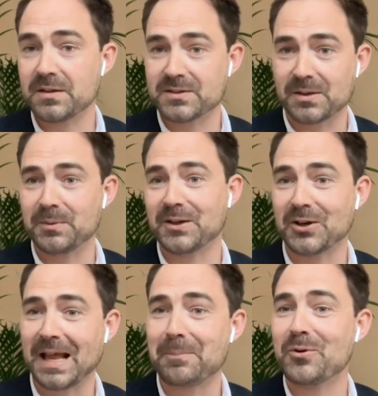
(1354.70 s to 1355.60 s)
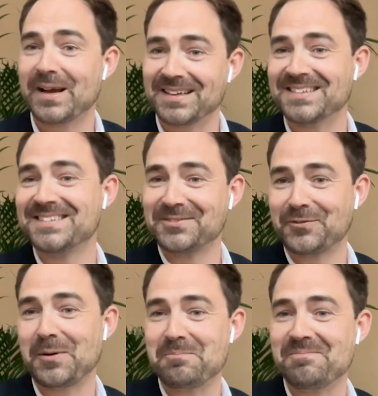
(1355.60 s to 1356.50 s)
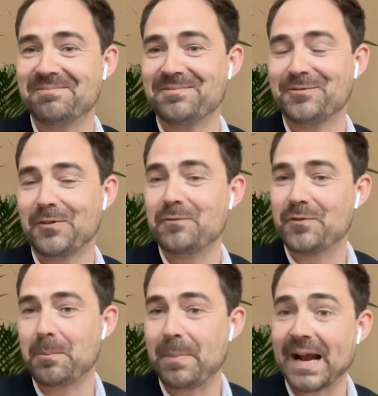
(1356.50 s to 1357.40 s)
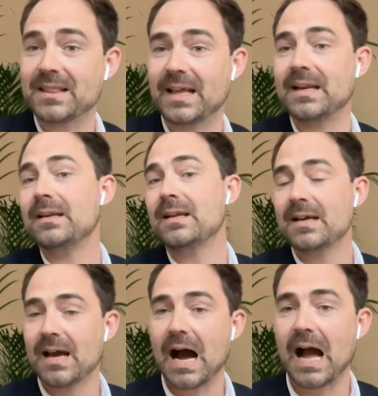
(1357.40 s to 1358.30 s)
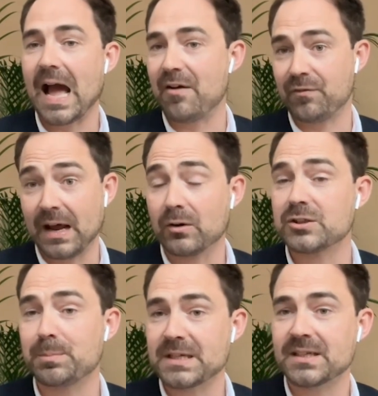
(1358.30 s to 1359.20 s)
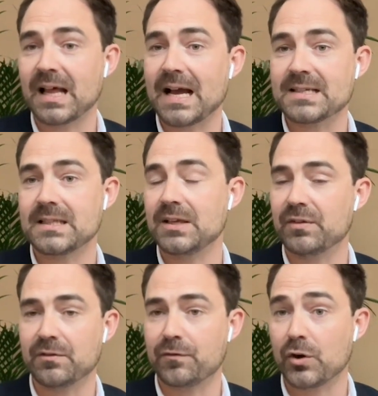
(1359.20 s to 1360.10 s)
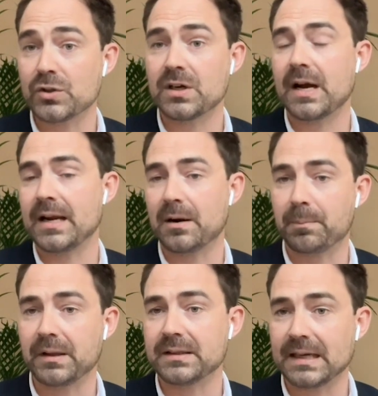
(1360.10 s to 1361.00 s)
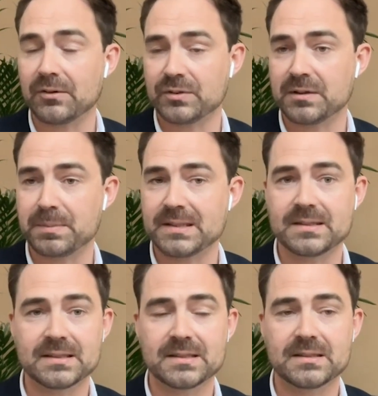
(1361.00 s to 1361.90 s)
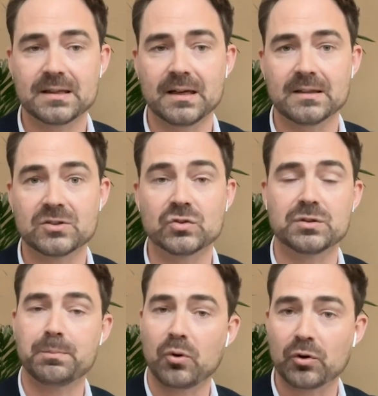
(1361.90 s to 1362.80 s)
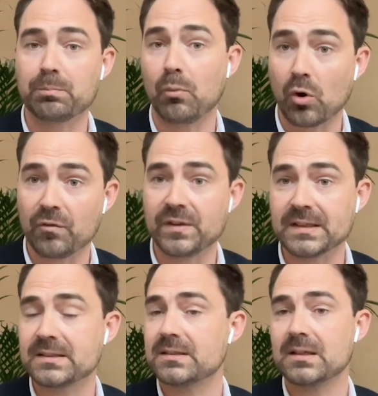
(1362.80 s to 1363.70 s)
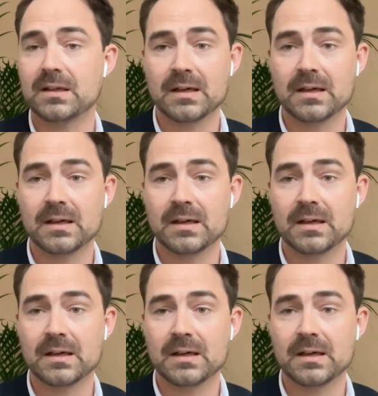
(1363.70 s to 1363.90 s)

some of the collaborators from back then have now specialized even further and are building out their business to support more of this